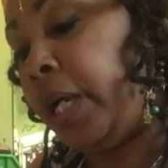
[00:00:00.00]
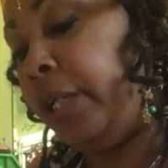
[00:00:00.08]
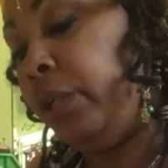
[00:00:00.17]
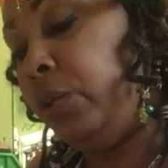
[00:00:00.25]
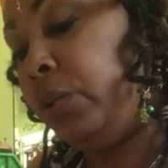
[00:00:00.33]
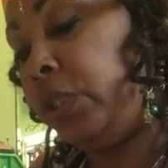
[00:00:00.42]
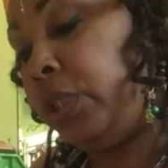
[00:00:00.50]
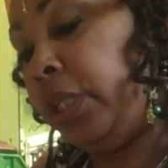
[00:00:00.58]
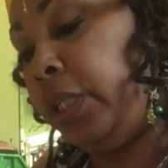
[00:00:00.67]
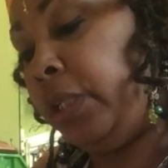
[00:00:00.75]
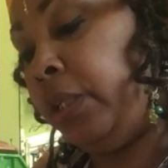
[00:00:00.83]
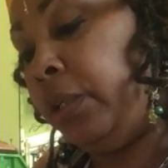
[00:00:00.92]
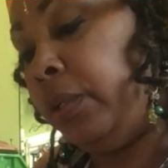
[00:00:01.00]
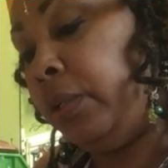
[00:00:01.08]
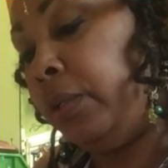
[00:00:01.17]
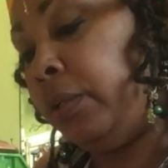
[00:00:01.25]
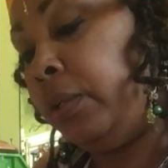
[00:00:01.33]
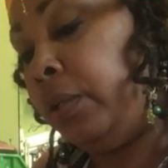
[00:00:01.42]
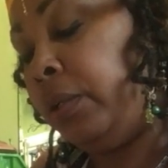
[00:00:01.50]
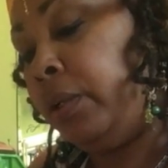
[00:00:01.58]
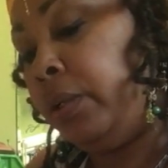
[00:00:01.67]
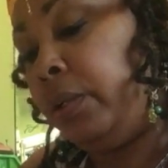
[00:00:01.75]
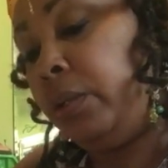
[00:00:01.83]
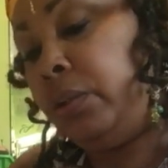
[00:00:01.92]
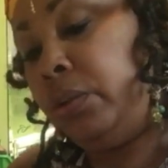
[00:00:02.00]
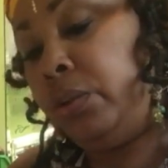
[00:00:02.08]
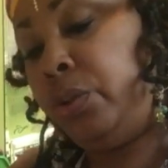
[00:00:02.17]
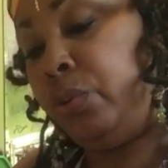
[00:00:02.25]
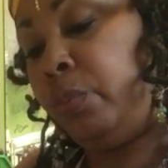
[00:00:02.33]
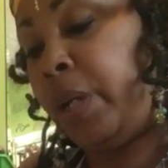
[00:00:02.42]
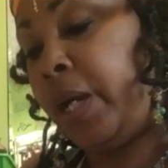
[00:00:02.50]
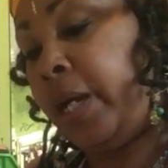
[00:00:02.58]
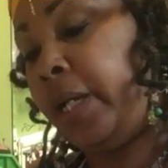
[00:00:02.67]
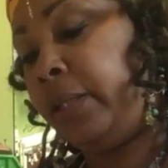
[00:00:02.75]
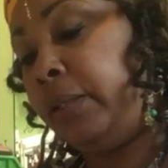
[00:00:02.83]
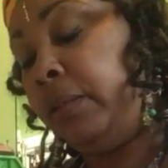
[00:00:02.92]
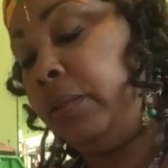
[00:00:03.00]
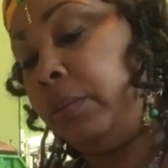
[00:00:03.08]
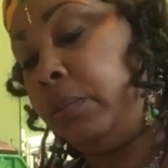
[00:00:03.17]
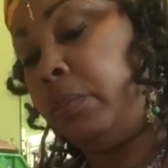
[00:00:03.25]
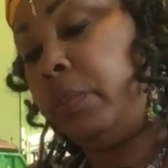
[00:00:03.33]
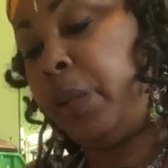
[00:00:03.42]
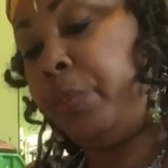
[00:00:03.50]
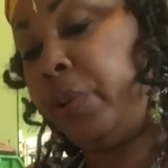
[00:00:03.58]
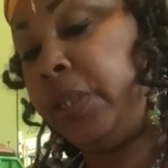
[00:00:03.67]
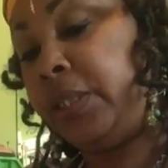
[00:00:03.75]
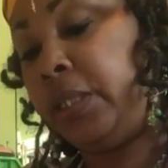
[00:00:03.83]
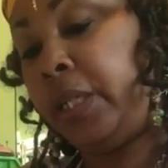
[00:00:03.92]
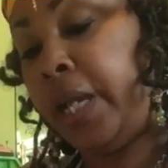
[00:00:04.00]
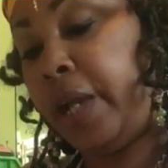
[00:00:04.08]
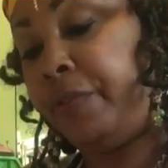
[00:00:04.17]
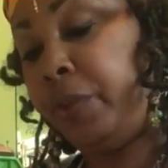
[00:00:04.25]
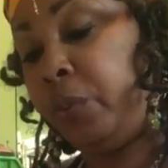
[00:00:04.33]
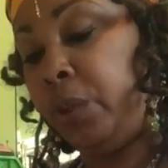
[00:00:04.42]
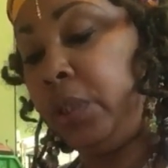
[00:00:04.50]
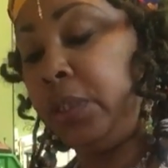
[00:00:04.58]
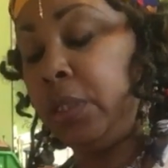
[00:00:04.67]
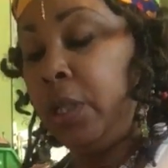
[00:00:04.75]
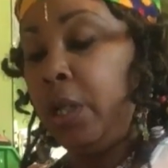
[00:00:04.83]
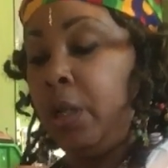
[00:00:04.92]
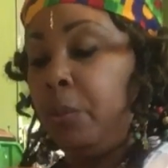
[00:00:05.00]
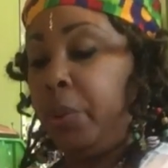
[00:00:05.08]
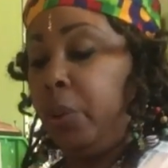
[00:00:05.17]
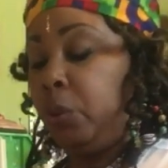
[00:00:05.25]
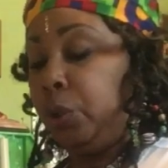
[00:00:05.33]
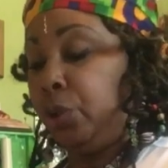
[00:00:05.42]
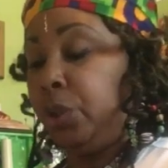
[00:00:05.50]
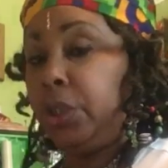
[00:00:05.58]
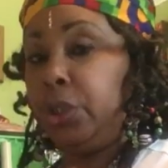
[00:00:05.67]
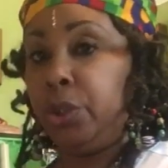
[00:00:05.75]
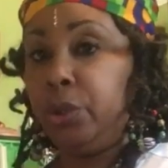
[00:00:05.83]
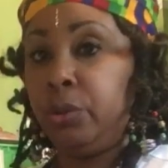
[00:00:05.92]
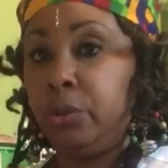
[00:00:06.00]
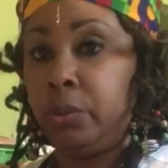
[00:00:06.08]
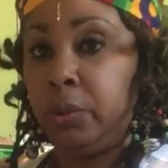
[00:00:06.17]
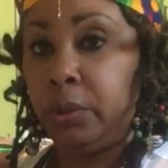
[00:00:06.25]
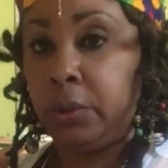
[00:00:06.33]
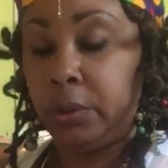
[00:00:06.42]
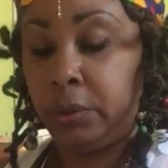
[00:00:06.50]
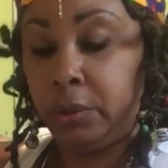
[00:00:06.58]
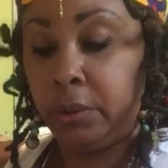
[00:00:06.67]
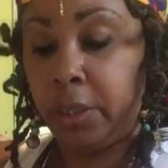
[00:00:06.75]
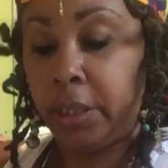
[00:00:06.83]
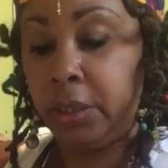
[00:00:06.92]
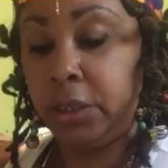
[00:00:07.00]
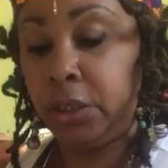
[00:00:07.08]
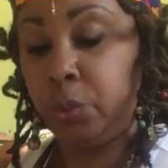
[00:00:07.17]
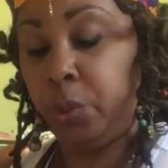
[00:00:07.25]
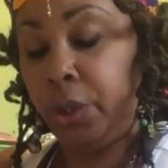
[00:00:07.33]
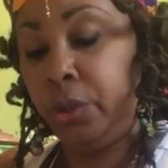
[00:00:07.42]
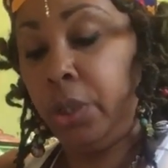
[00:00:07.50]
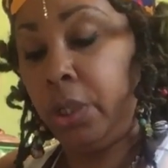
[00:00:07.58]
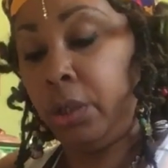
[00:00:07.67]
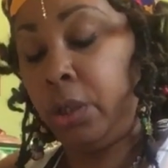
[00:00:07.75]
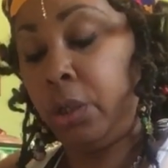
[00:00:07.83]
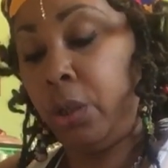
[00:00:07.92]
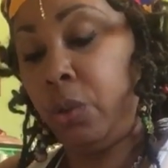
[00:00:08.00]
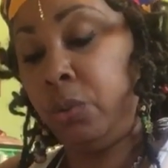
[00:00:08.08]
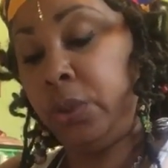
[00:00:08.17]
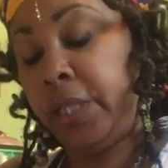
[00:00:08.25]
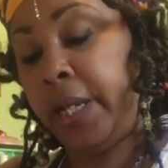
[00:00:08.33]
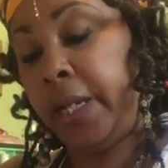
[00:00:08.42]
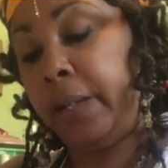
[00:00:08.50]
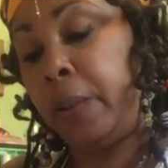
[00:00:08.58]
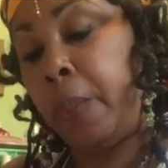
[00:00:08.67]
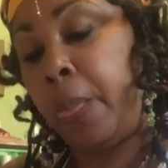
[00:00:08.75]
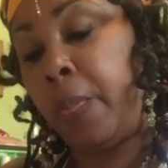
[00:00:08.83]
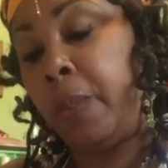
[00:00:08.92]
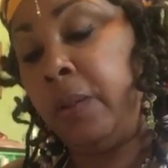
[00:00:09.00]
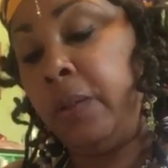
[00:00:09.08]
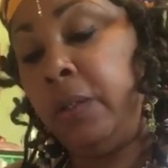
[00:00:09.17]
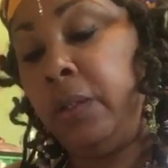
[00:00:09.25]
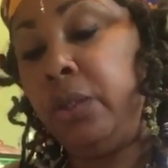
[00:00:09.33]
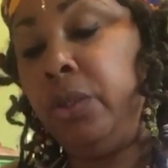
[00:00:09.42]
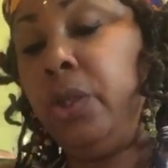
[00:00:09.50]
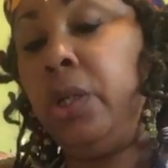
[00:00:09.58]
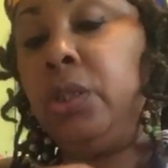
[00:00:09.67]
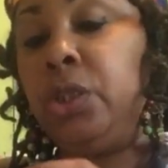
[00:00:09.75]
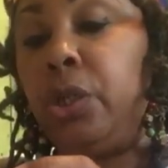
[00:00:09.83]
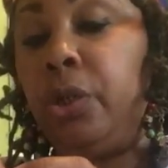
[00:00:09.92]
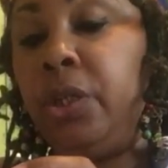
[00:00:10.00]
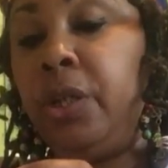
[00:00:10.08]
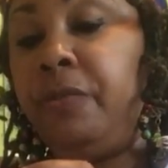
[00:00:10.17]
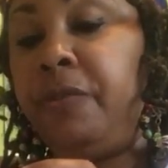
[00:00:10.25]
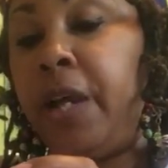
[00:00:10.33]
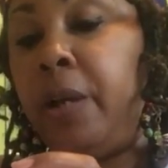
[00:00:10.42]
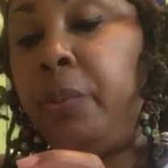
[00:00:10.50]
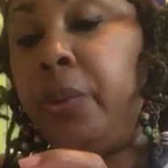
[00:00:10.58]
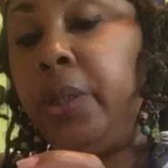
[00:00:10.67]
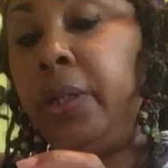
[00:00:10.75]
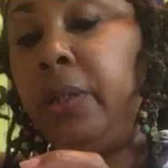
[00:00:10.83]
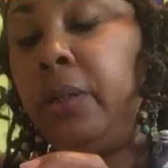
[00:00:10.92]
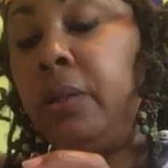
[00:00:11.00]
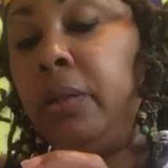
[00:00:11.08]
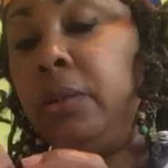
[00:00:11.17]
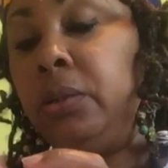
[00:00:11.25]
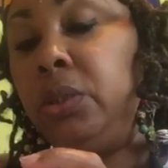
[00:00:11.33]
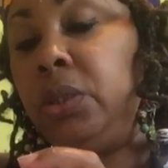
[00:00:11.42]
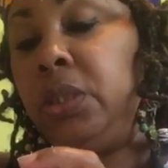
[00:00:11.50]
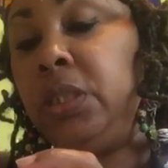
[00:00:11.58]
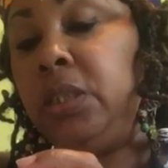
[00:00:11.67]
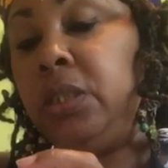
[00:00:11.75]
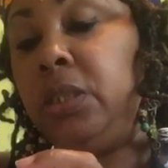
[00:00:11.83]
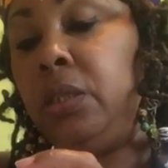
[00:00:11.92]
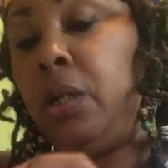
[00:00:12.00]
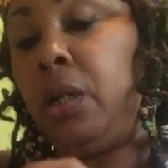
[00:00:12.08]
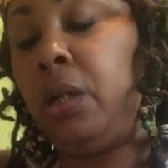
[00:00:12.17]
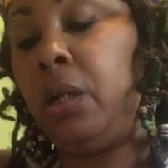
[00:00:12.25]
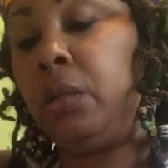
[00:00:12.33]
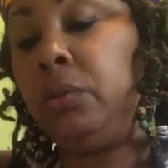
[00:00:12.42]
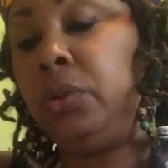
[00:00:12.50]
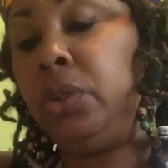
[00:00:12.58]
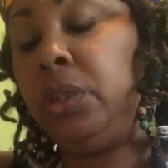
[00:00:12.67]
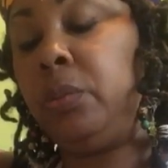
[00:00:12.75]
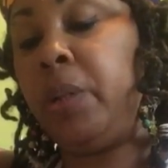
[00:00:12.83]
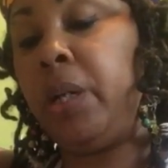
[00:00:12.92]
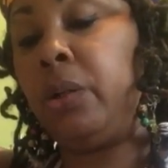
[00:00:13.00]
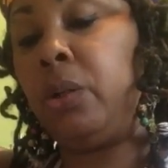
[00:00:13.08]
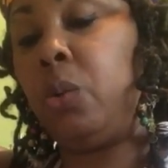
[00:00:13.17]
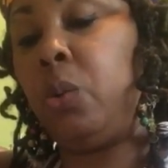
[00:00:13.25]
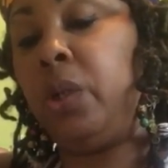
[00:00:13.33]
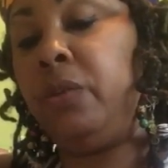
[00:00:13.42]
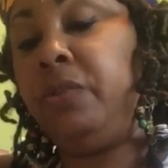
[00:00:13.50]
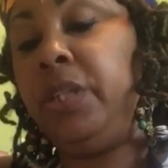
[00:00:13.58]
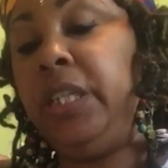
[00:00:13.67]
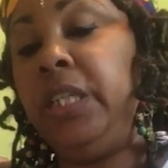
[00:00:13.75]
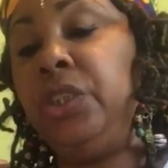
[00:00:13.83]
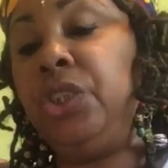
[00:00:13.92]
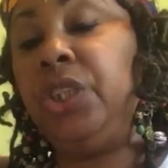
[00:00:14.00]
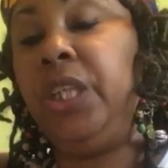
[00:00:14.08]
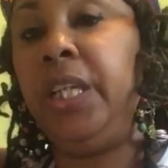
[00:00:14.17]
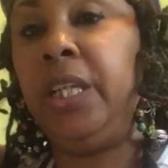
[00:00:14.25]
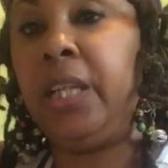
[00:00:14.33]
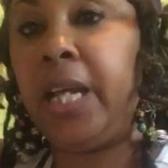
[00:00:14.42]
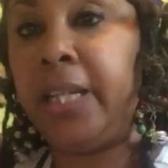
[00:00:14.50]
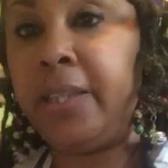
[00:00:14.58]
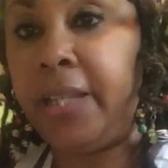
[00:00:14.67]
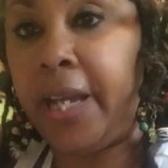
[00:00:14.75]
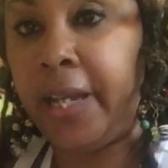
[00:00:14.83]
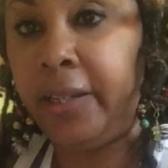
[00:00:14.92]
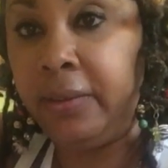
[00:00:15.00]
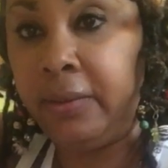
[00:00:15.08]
usually do my pressing afterwards, but what you can do, now this is where you're gonna close at. You're gonna turn your fabric just about 1/4 of an inch in like that,